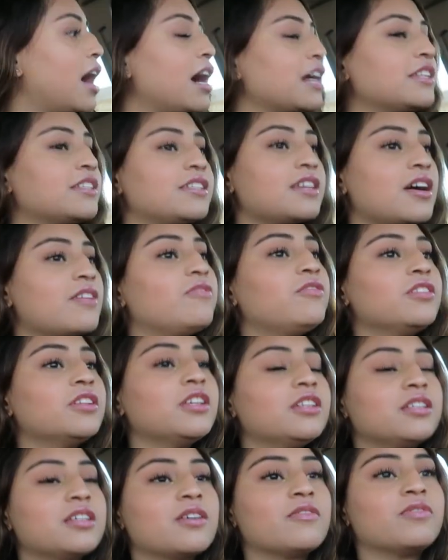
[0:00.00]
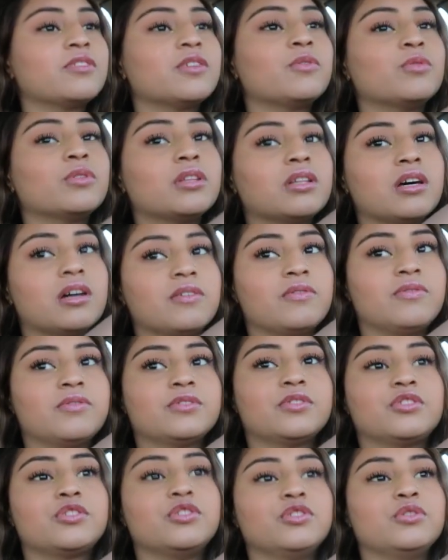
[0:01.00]
I definitely would love
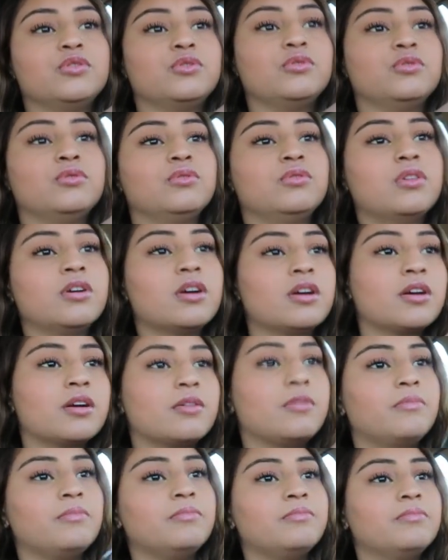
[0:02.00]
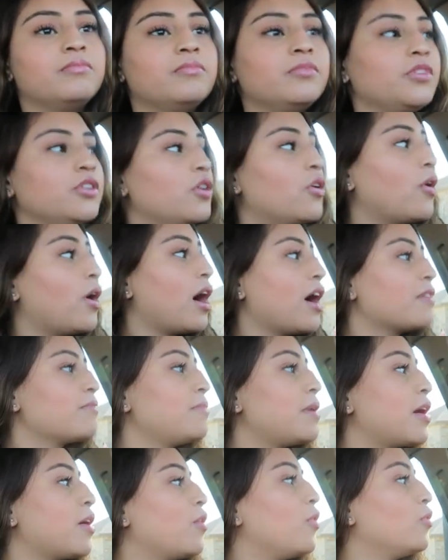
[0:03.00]
to, you know,
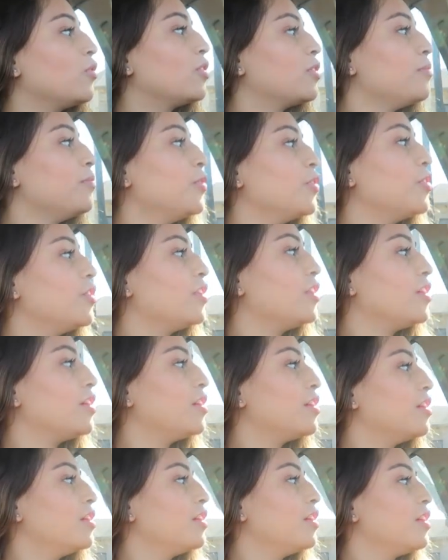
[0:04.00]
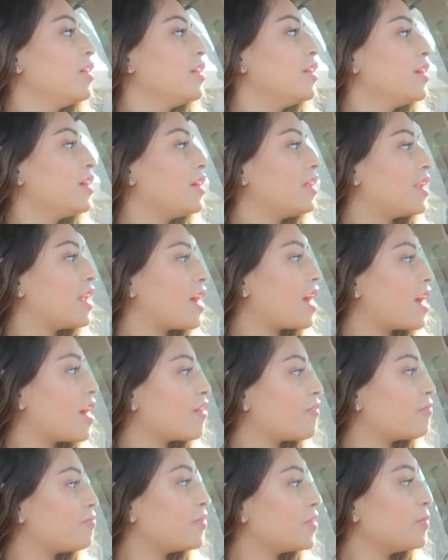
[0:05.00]
have my own community and
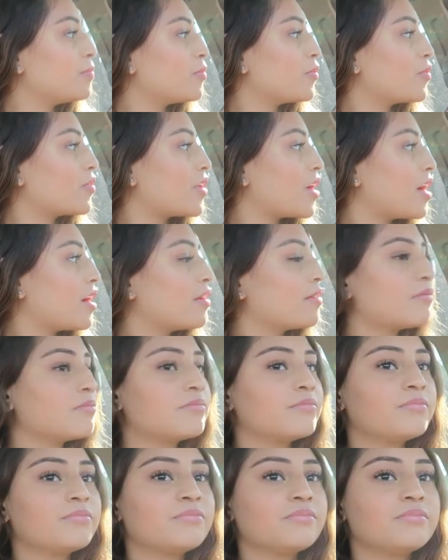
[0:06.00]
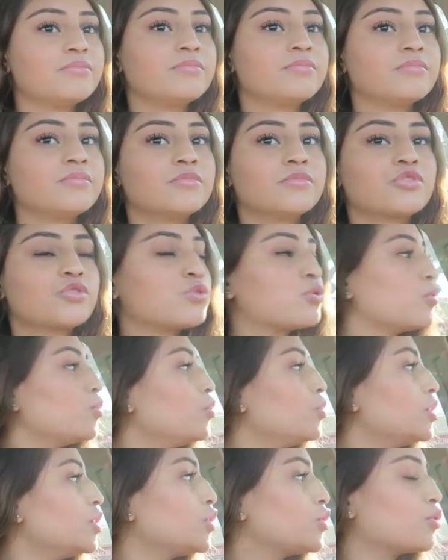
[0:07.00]
have people that
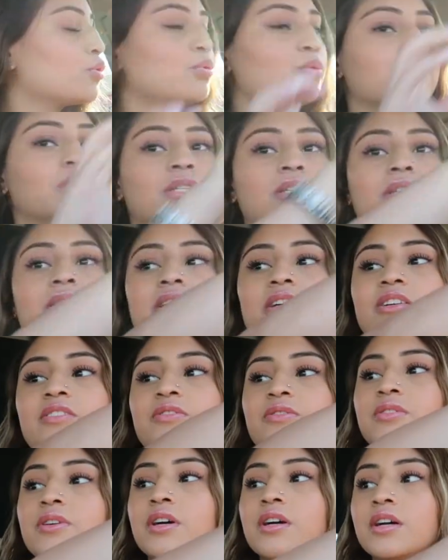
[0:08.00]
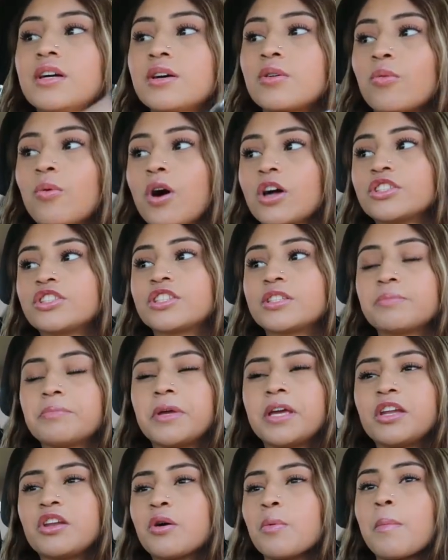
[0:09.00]
truly love watching
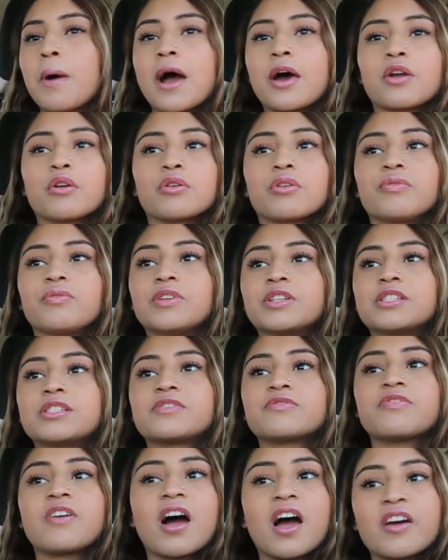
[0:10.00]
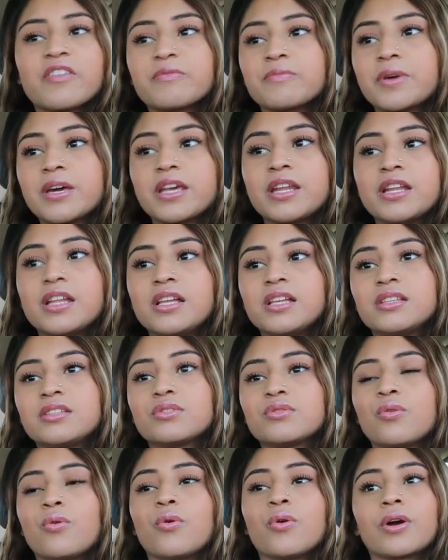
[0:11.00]
me, no matter if it's 5
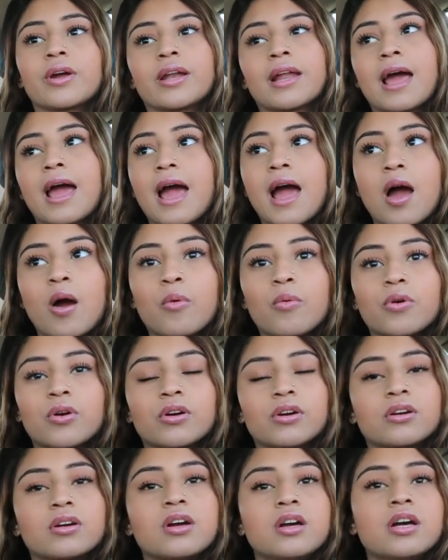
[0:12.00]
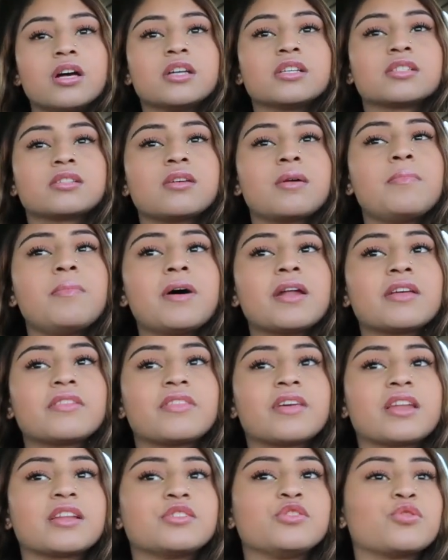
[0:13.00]
minutes or an hour. Somebody
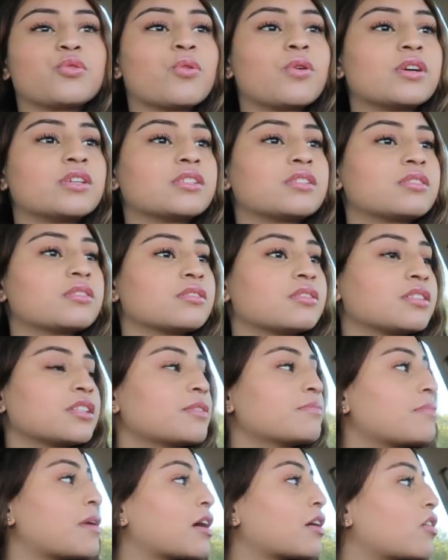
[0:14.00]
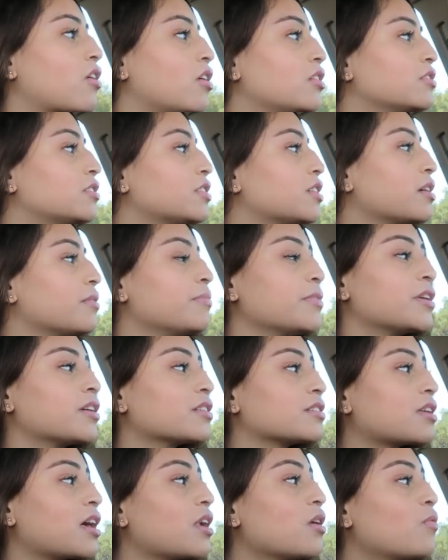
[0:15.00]
that enjoys seeing my content,
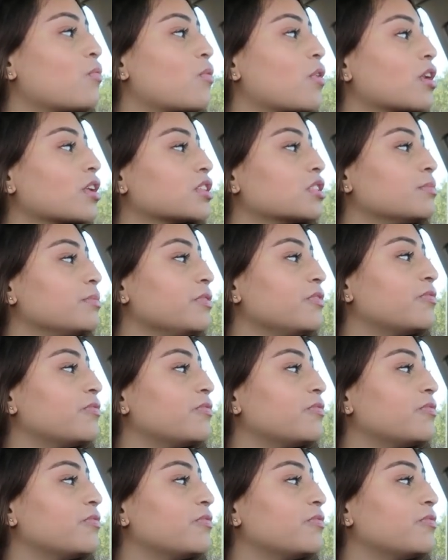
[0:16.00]
because I don't want it to